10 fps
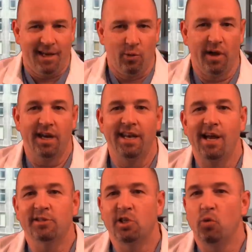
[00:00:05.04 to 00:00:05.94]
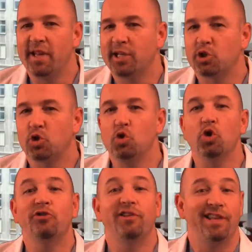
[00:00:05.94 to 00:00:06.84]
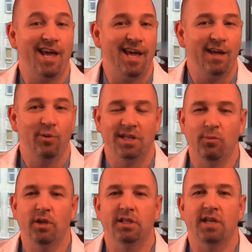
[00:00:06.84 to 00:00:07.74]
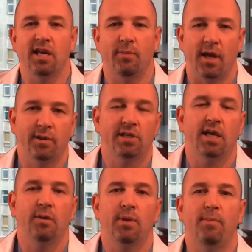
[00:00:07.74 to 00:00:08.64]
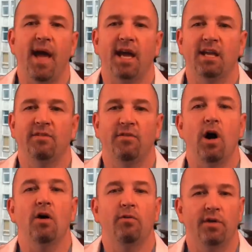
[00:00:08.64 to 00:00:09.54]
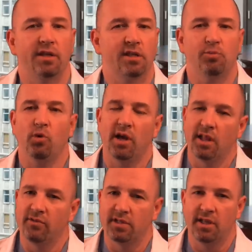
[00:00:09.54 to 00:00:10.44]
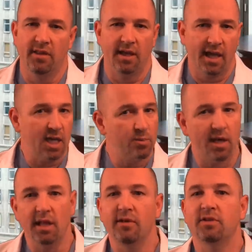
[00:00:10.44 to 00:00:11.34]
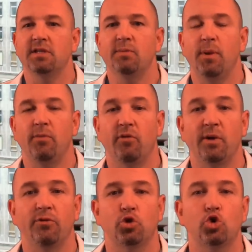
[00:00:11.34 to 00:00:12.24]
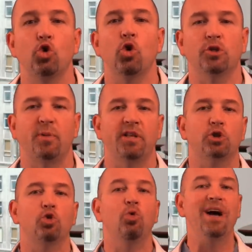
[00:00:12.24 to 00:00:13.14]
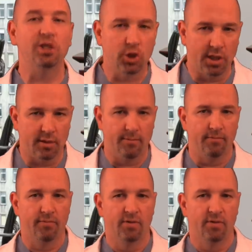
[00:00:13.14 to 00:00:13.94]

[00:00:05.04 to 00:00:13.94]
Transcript: we're going to announce the winning school today, which I'm really excited about. I'm excited to be back involved with this because, boy, I love to see the engagement. I love to see people from different schools. But this question